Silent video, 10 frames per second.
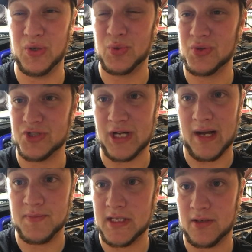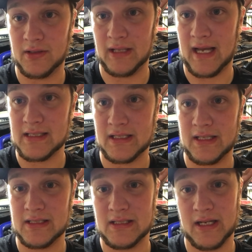local shops here in Alaska.
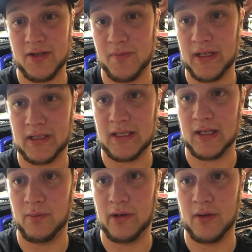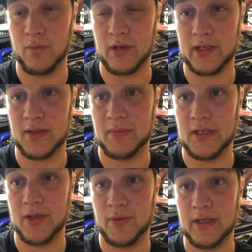That's another big thing we're going to be
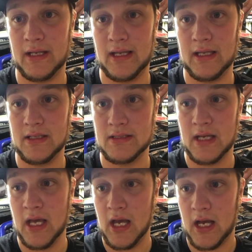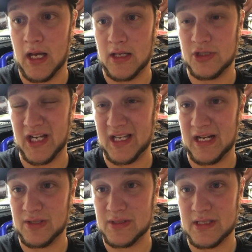doing, is checking
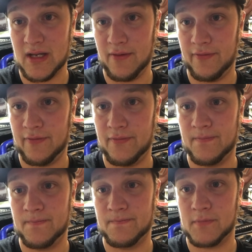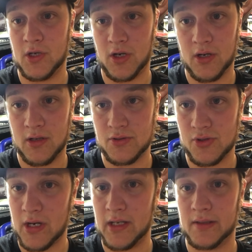out stuff, car,
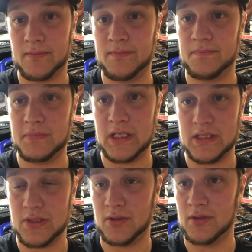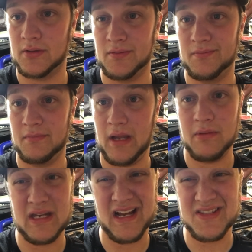truck, diesel,
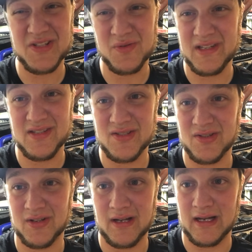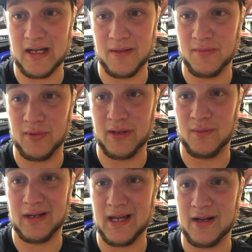maybe not so diesel.
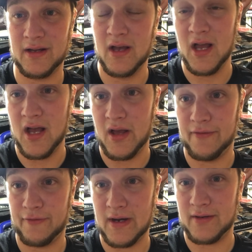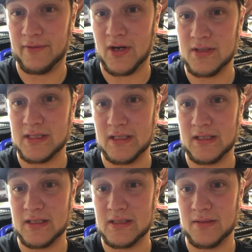We got a friend of ours that
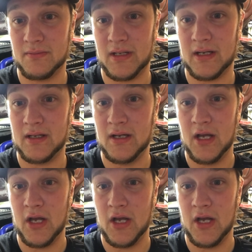does some